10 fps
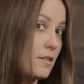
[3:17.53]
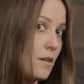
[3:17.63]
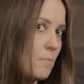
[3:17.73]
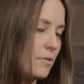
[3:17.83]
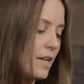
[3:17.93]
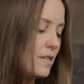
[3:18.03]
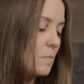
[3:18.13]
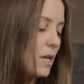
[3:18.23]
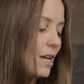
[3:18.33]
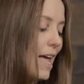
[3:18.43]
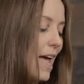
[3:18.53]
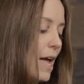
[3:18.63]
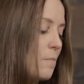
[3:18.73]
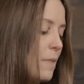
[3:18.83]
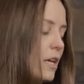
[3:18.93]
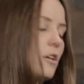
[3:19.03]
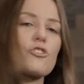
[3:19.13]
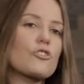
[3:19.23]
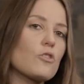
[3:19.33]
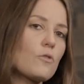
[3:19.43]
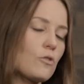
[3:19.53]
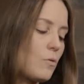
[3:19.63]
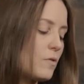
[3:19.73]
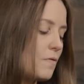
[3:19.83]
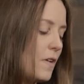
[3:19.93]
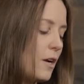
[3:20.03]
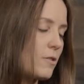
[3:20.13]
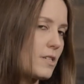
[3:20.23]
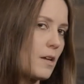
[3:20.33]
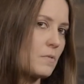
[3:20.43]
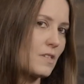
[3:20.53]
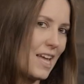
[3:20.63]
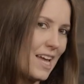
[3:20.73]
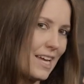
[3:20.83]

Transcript: Thumb placement and making sure those fingertips